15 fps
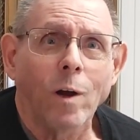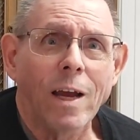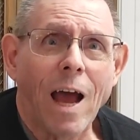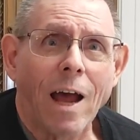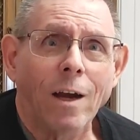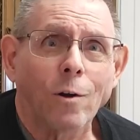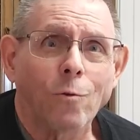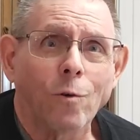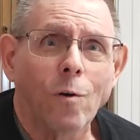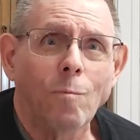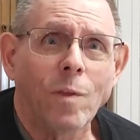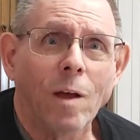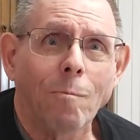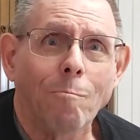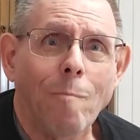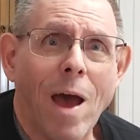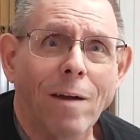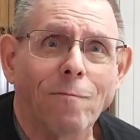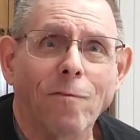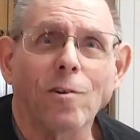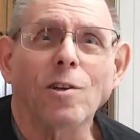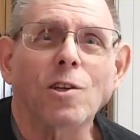And we had a group that
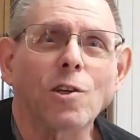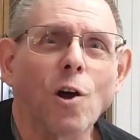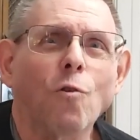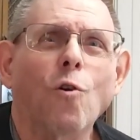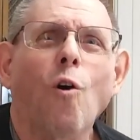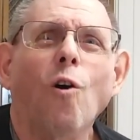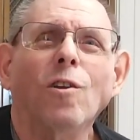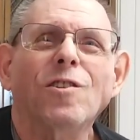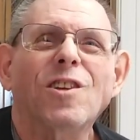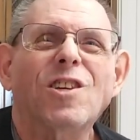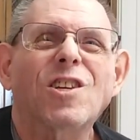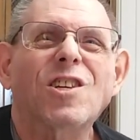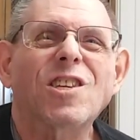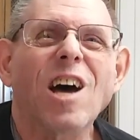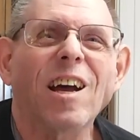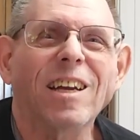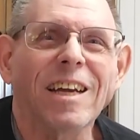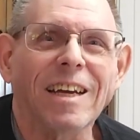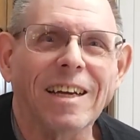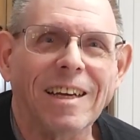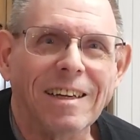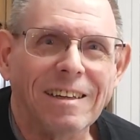met for so-called
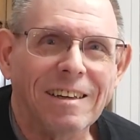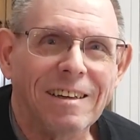study.